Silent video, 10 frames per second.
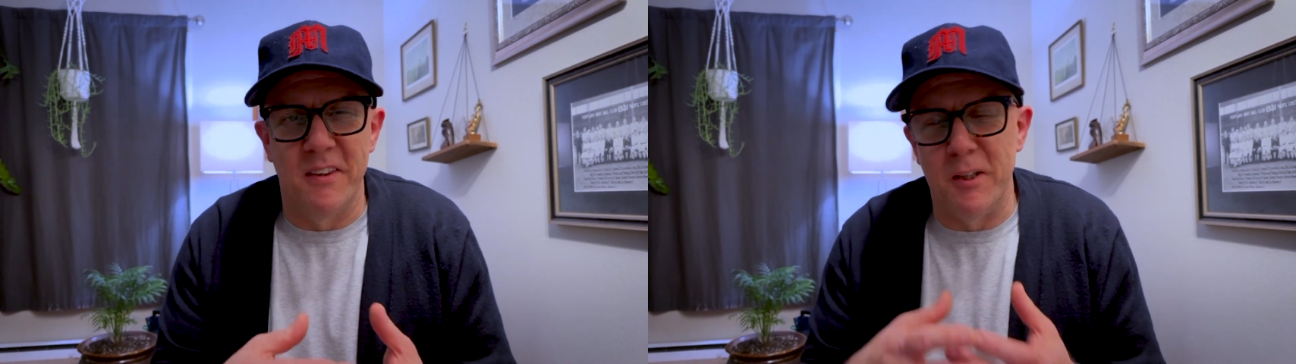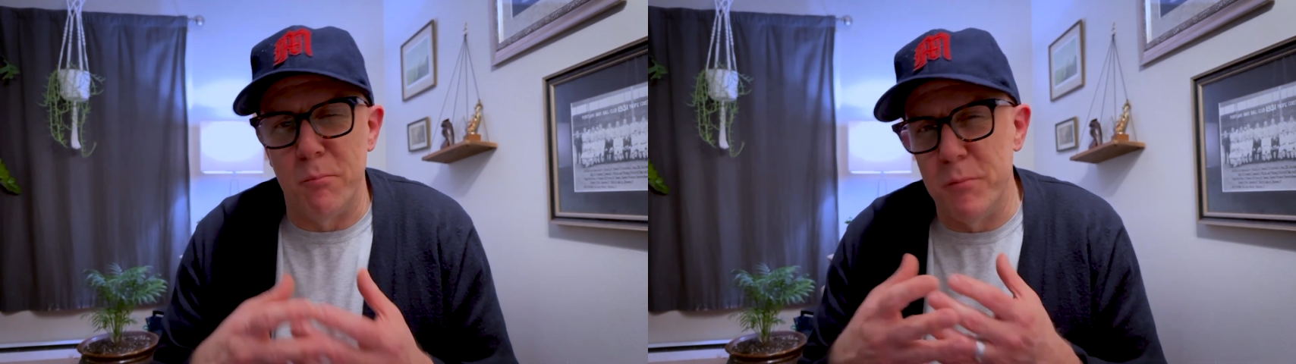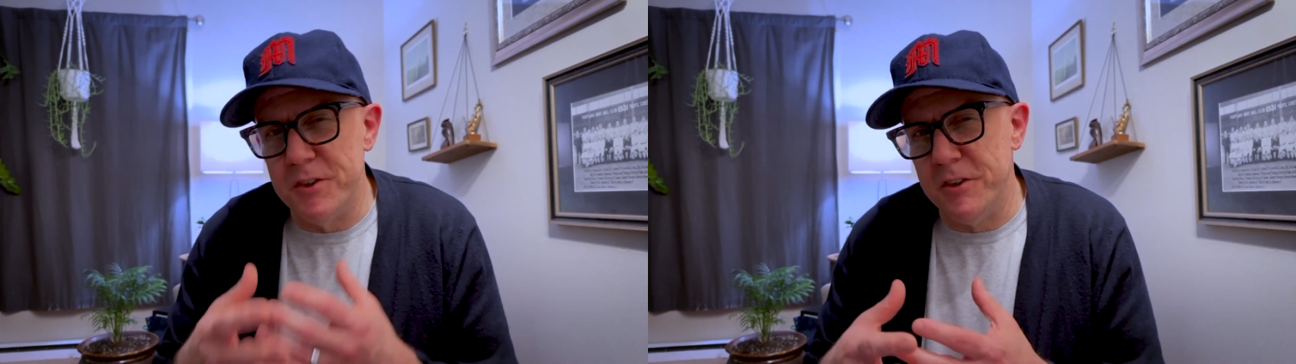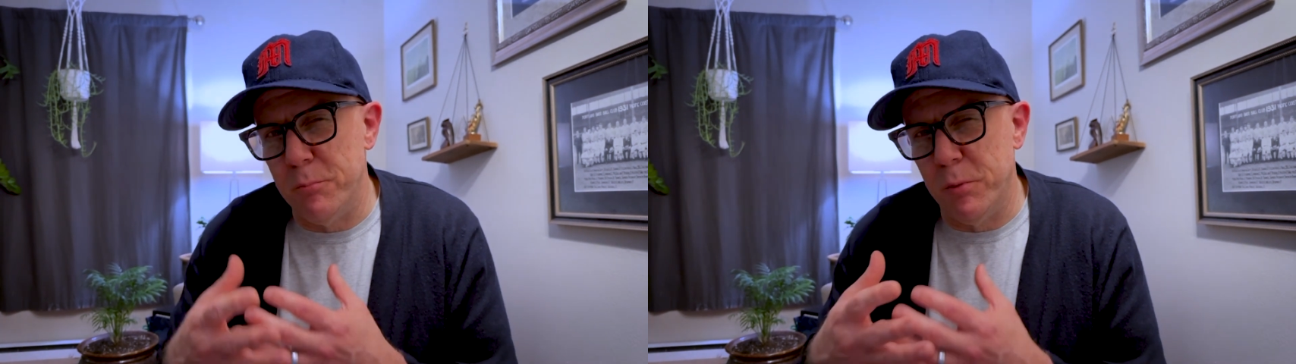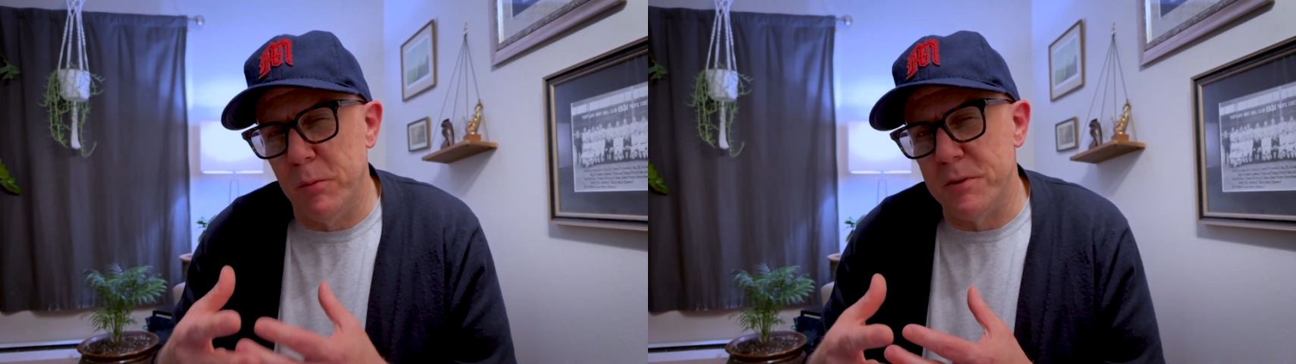The mission
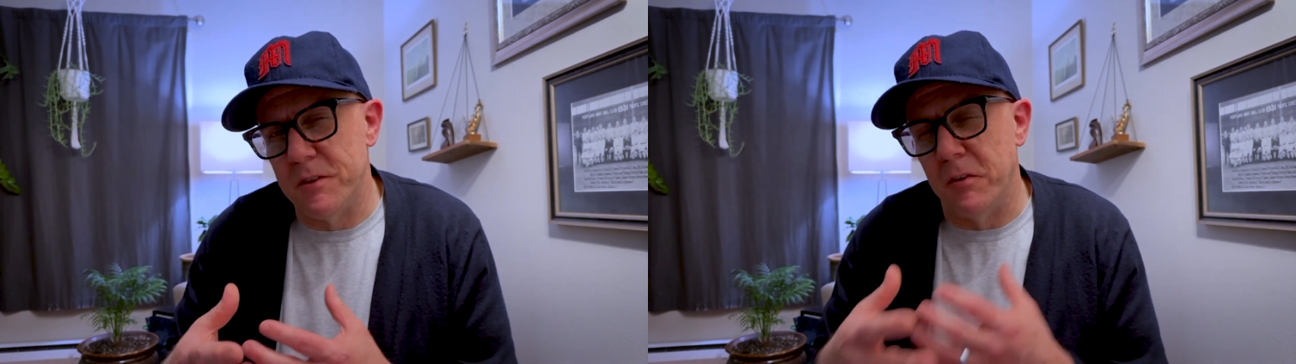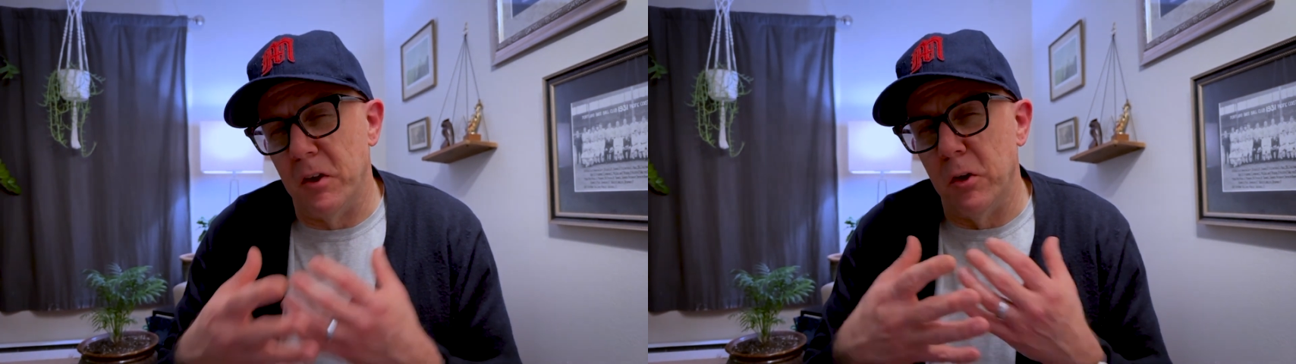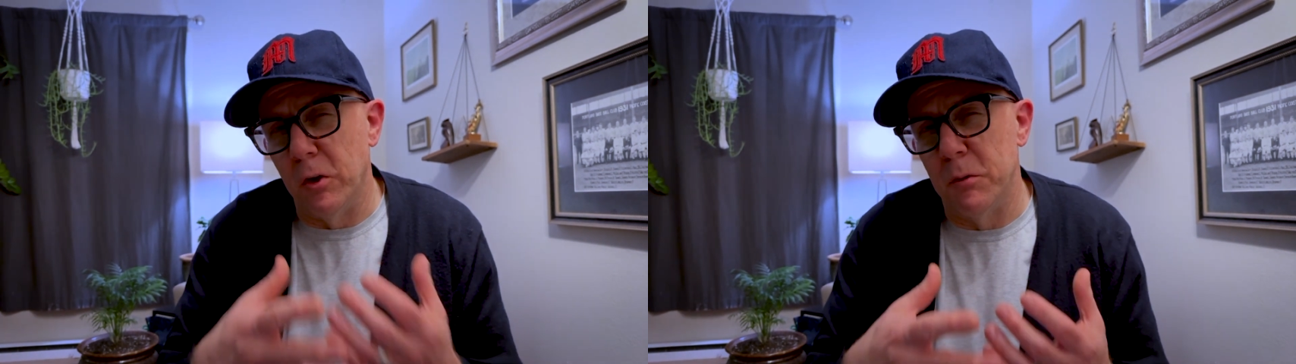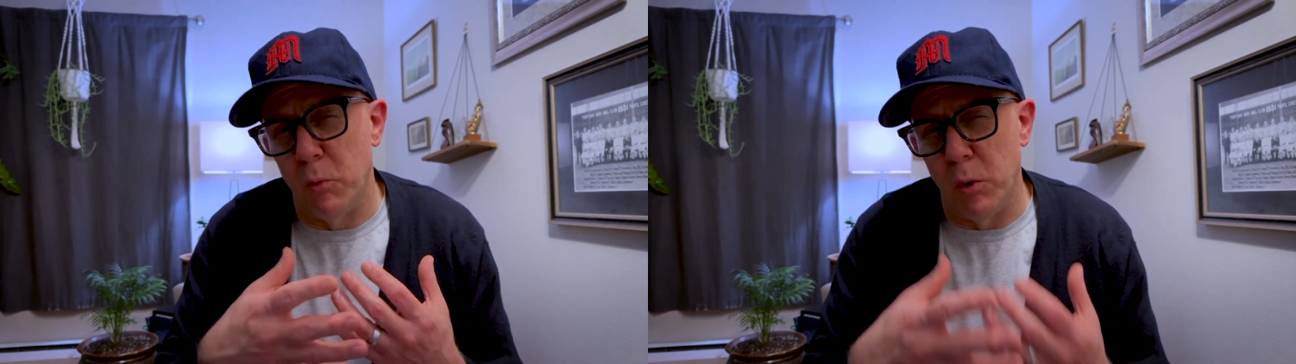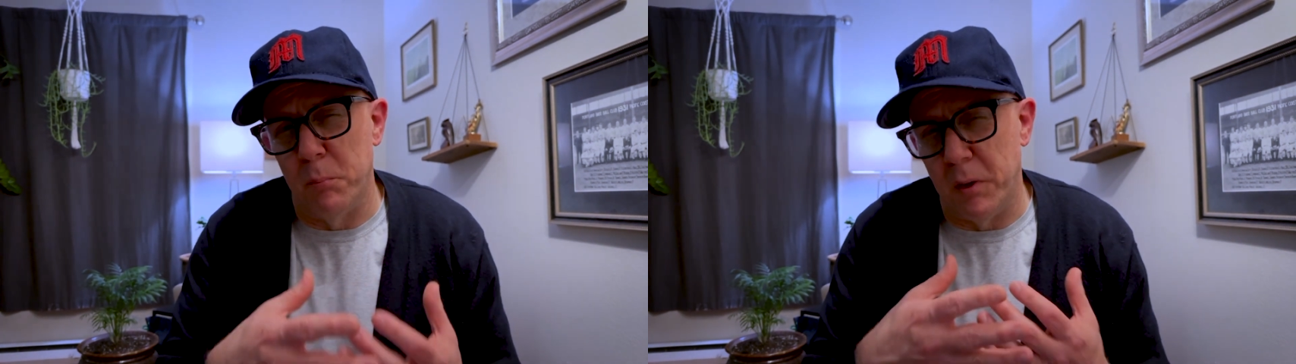and purpose of the Learn
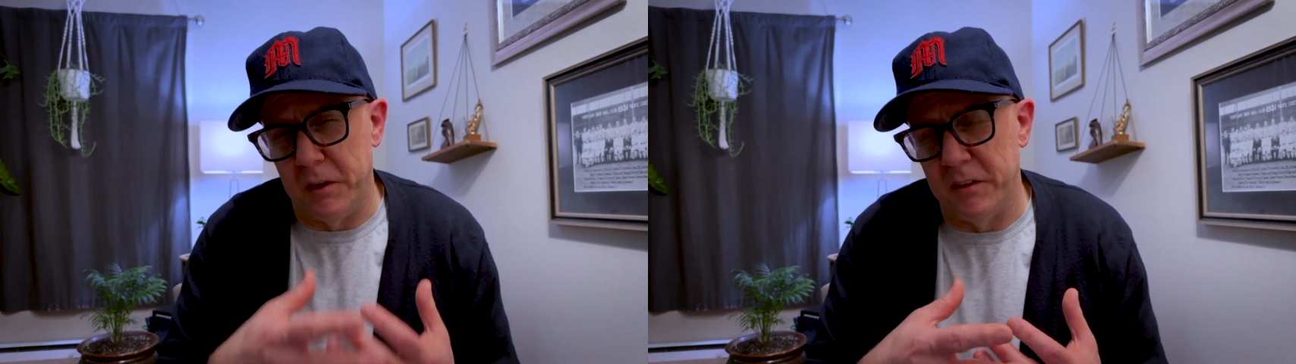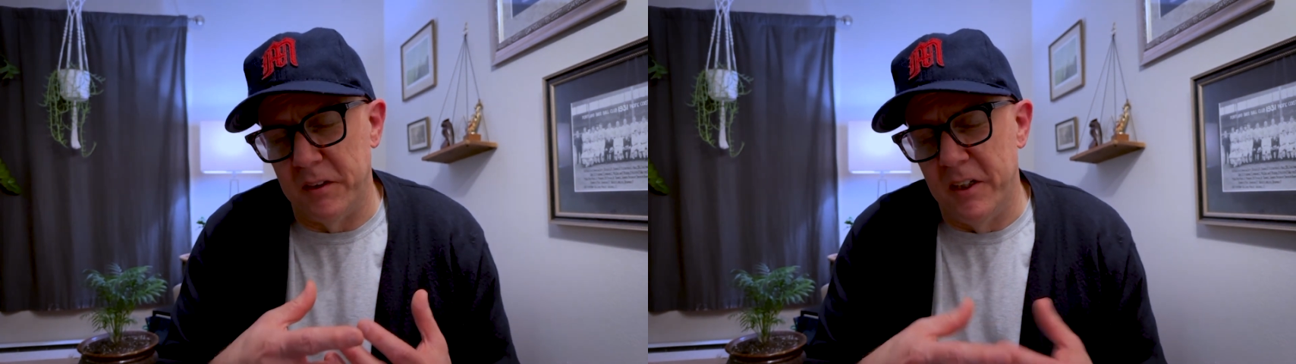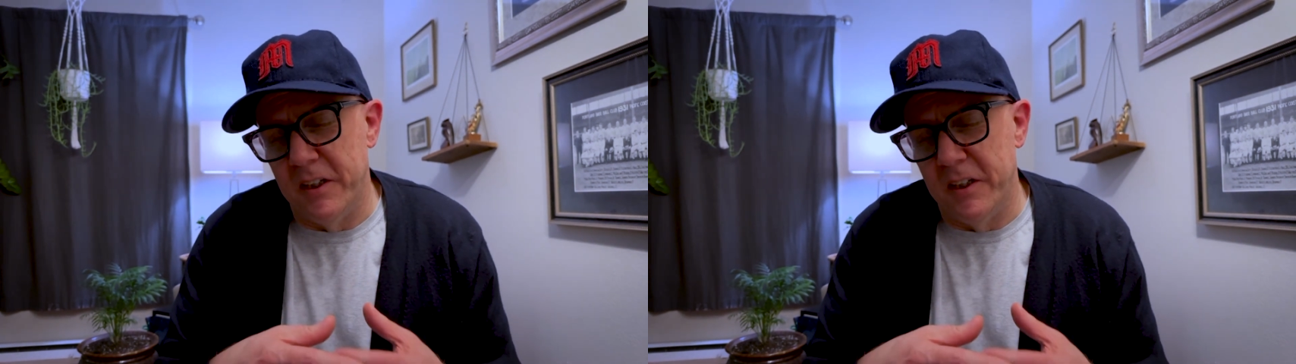More button